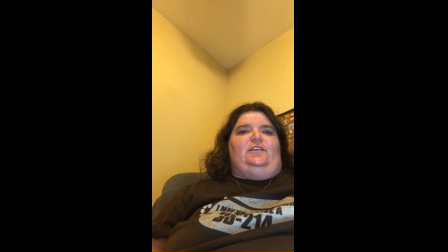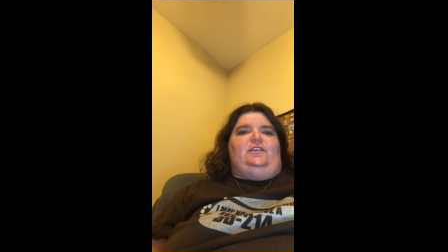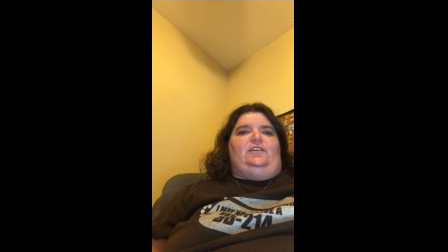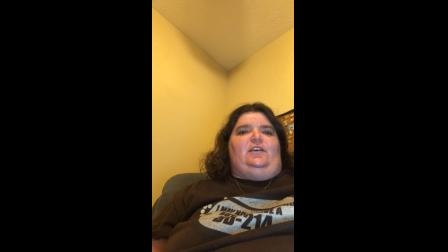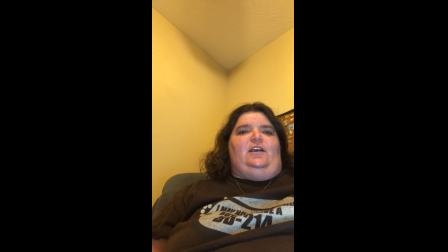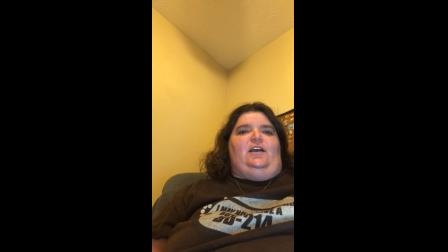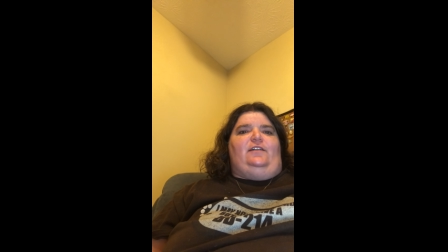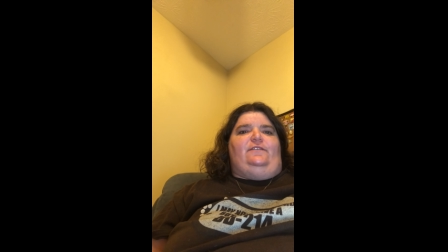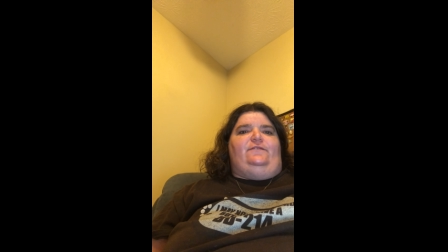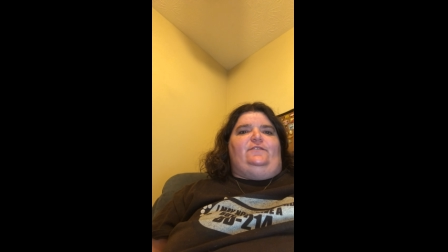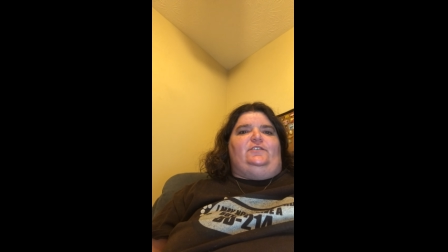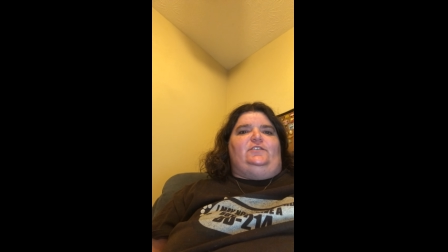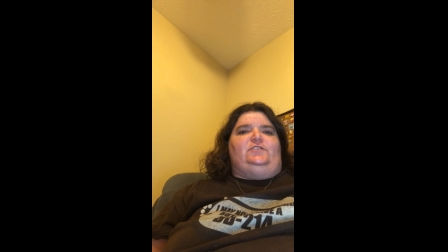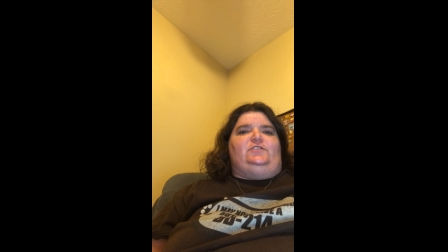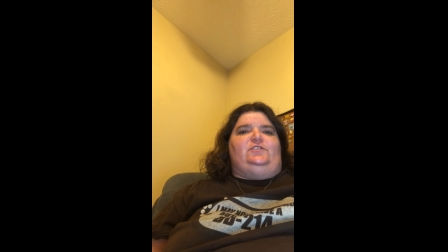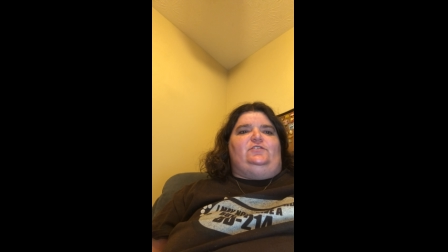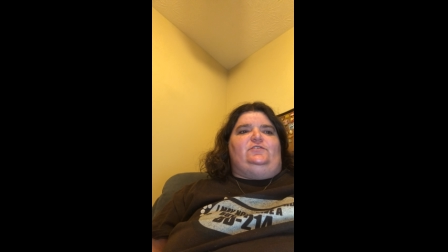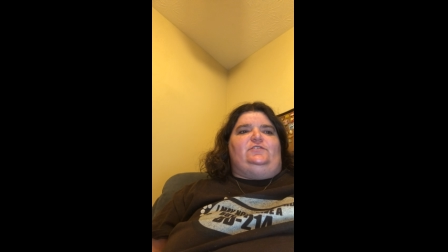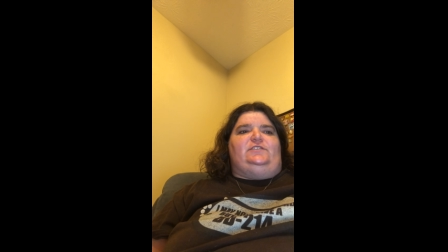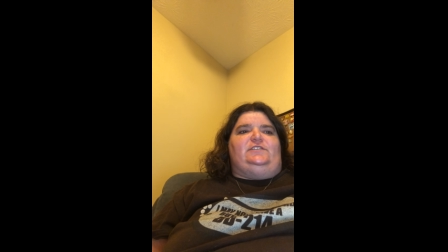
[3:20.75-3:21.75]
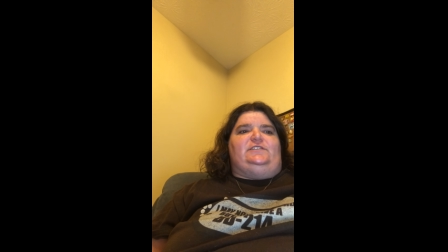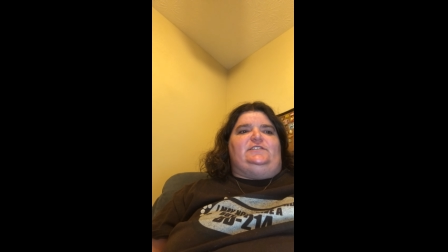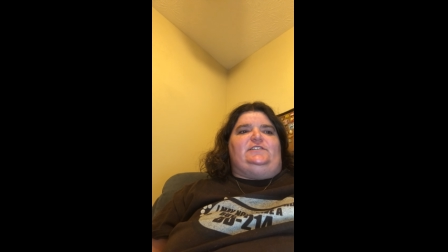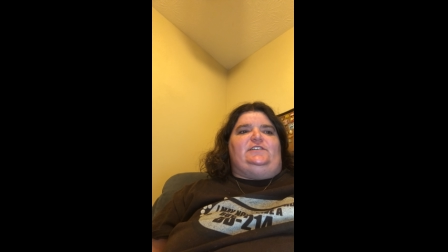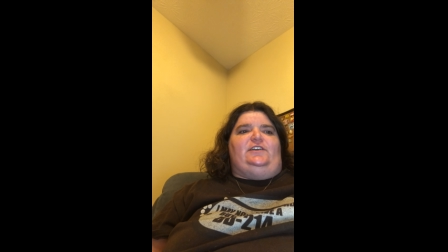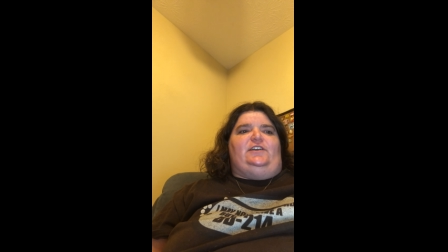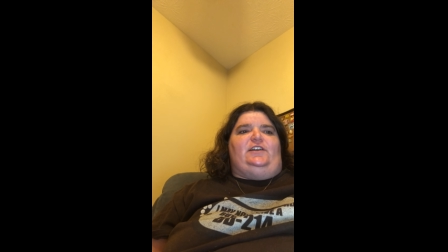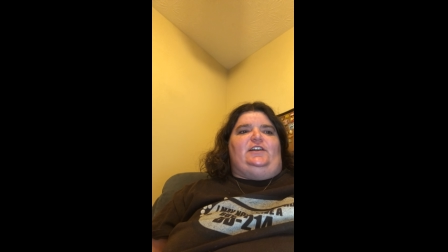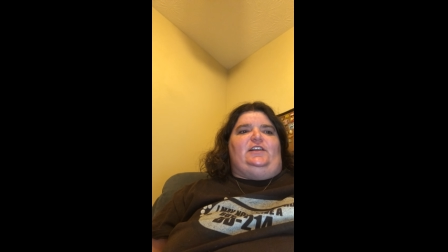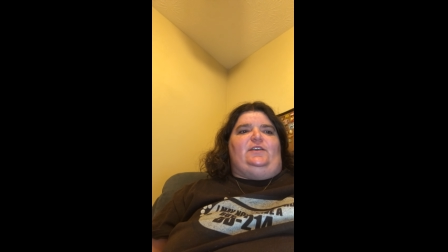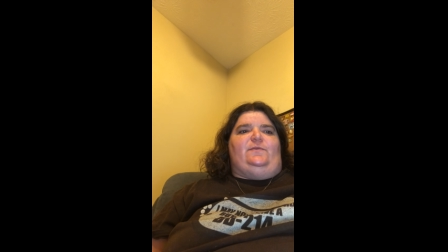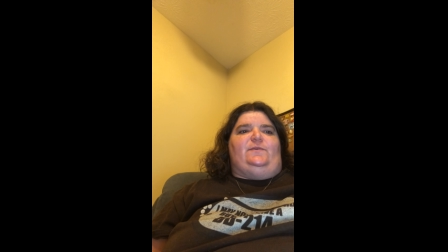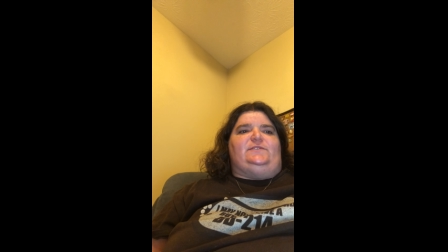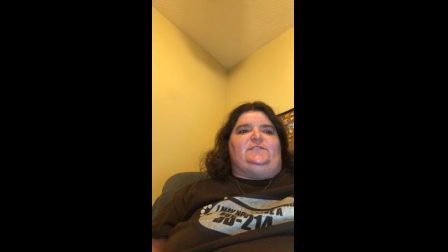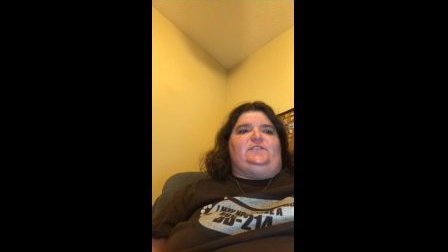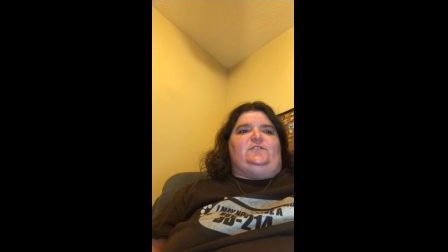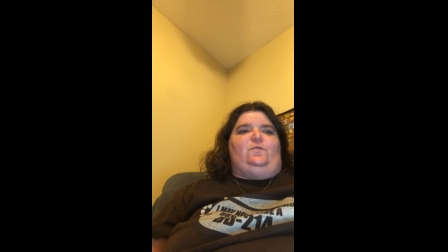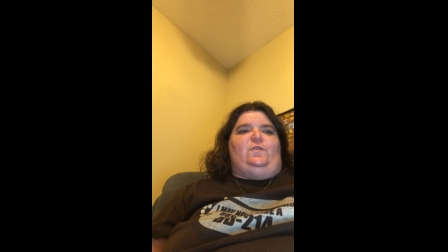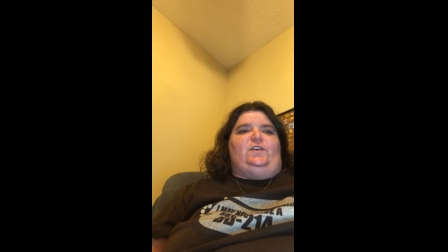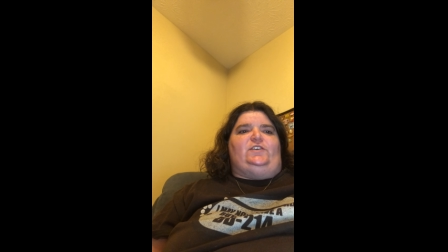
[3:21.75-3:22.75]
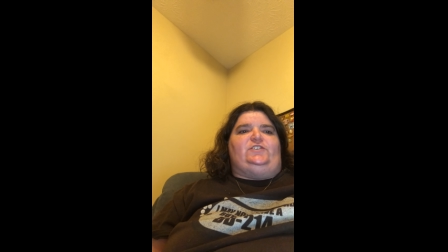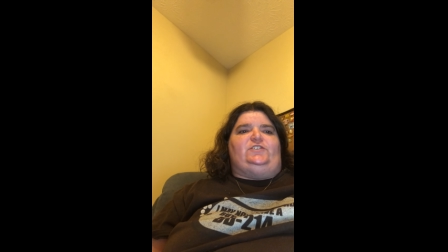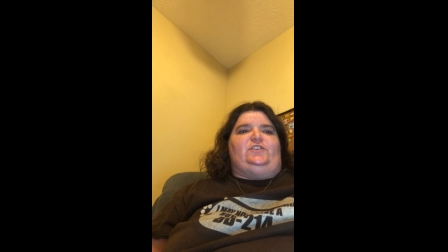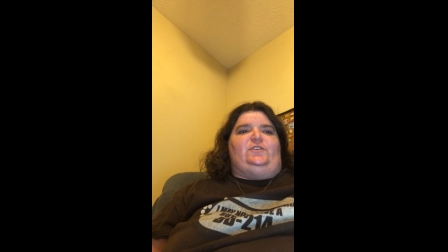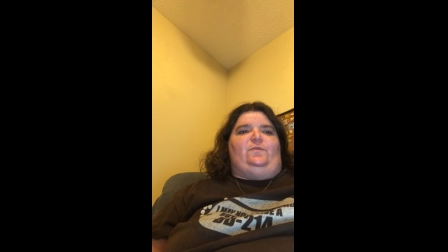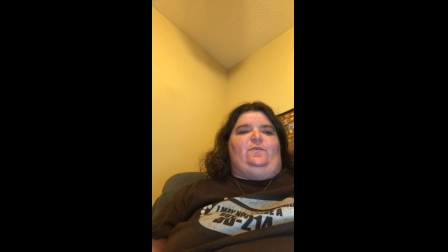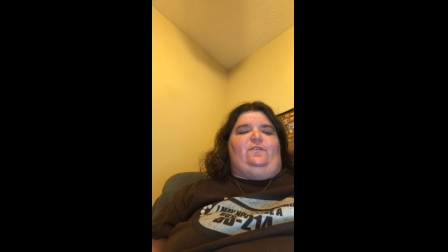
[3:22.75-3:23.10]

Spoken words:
Converts whose sincerity was in question